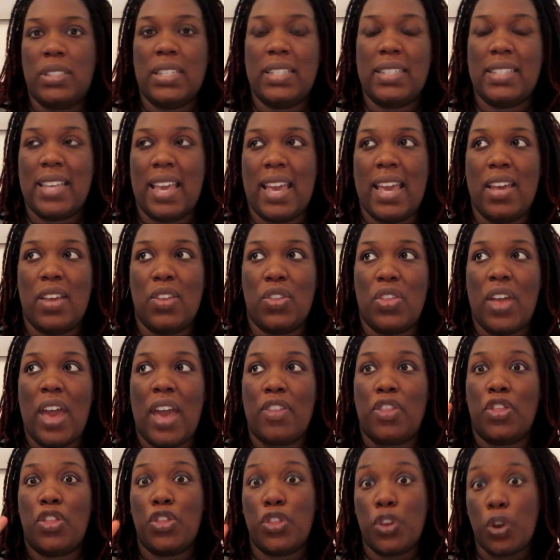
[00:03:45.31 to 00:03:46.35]
to take
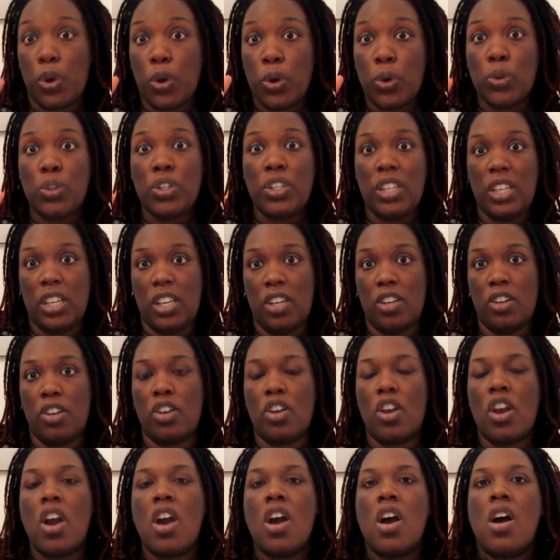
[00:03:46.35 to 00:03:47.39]
that 3rd
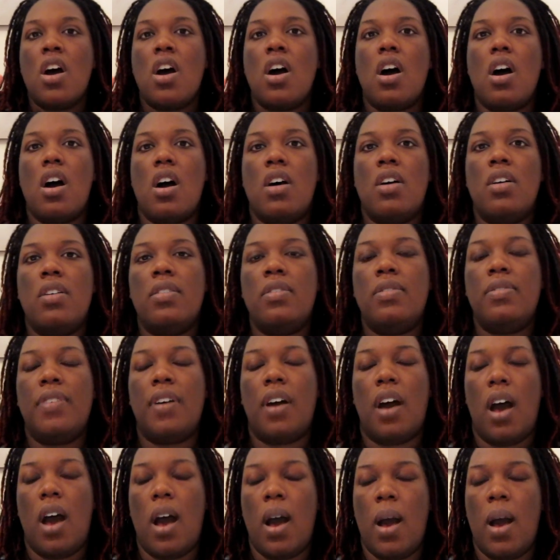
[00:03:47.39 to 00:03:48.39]
year of